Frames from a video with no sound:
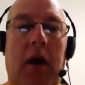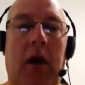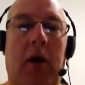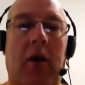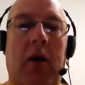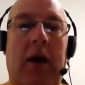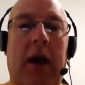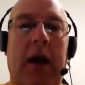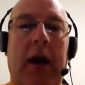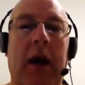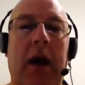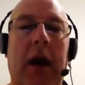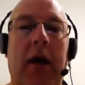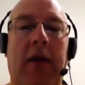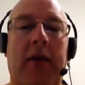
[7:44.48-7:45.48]
Okay,
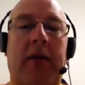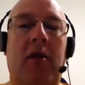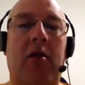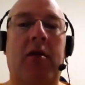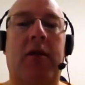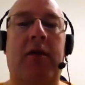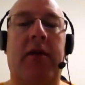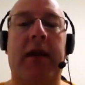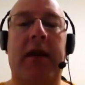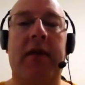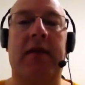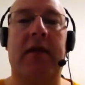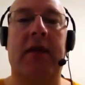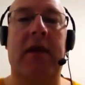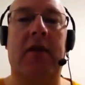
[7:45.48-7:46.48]
there's a lot of things
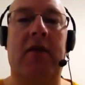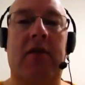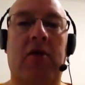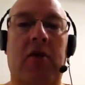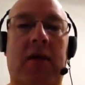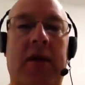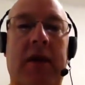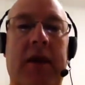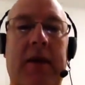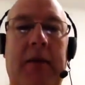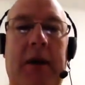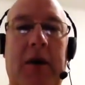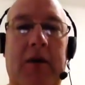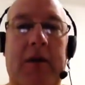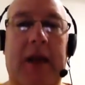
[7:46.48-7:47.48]
there to think
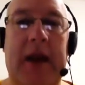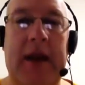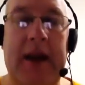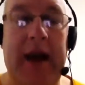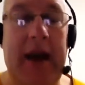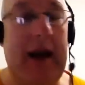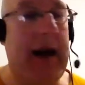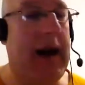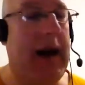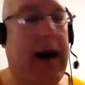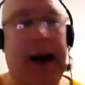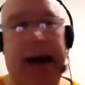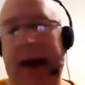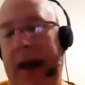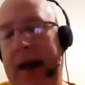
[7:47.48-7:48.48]
about, and
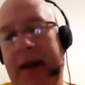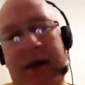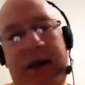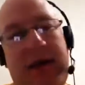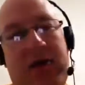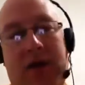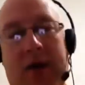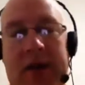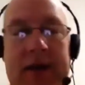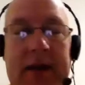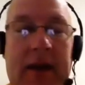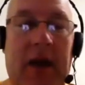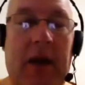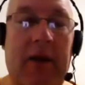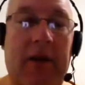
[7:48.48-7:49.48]
I can't stress
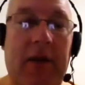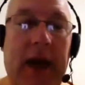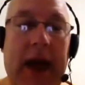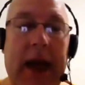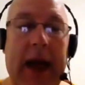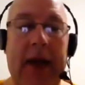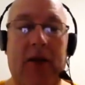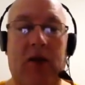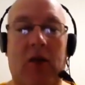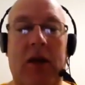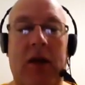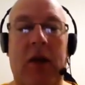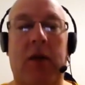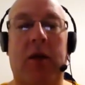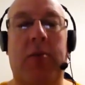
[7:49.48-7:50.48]
enough, it's
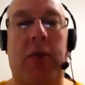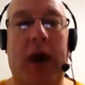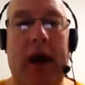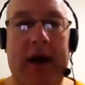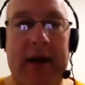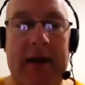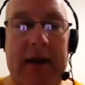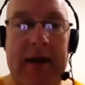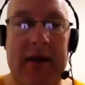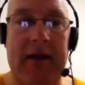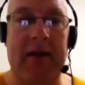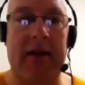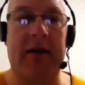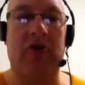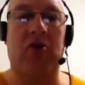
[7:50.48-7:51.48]
only with practice
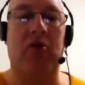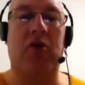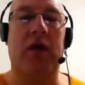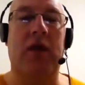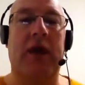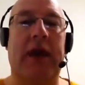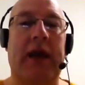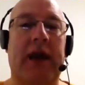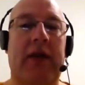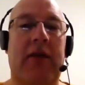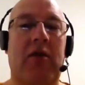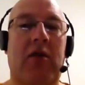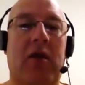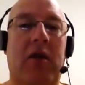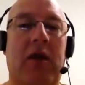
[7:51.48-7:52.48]
that you'll really get
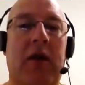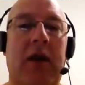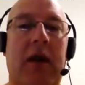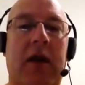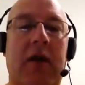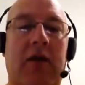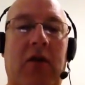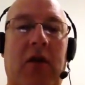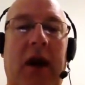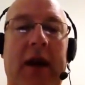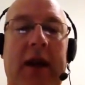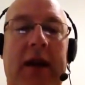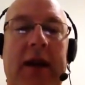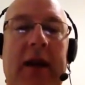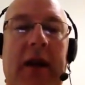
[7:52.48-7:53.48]
your
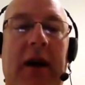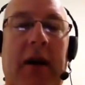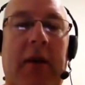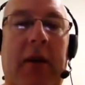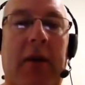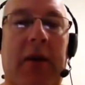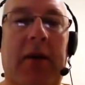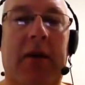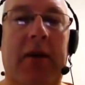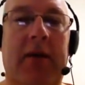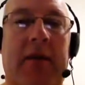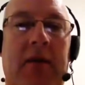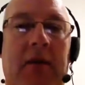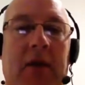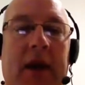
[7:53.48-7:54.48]
idea about this
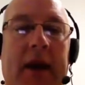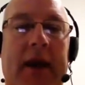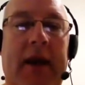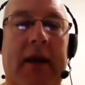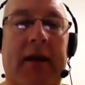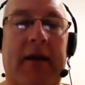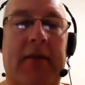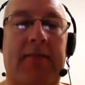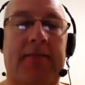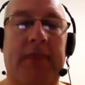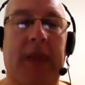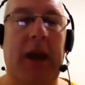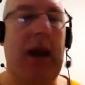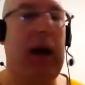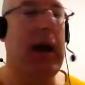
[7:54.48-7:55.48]
correct.
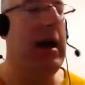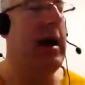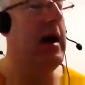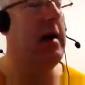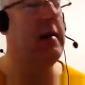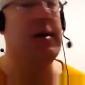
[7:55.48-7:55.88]
And as